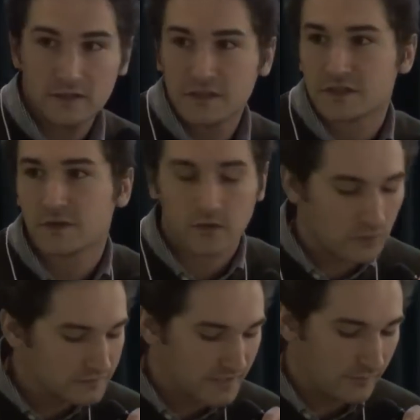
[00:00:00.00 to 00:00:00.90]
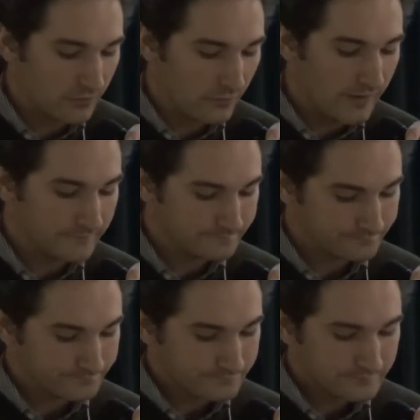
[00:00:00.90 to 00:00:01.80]
each in their own separate way.
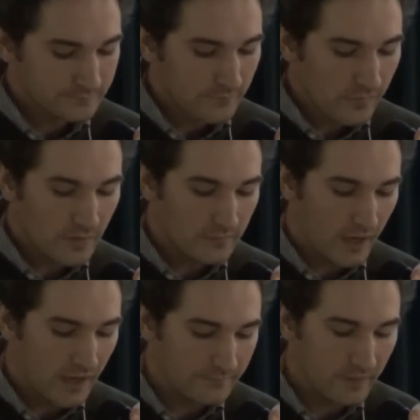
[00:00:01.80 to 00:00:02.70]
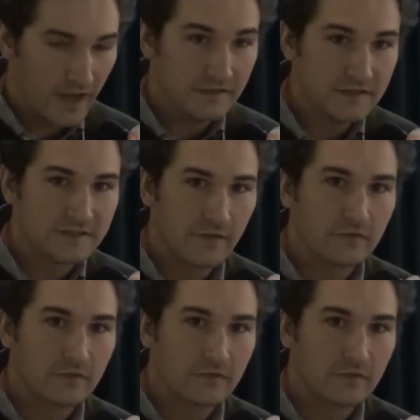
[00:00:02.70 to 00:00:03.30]
And these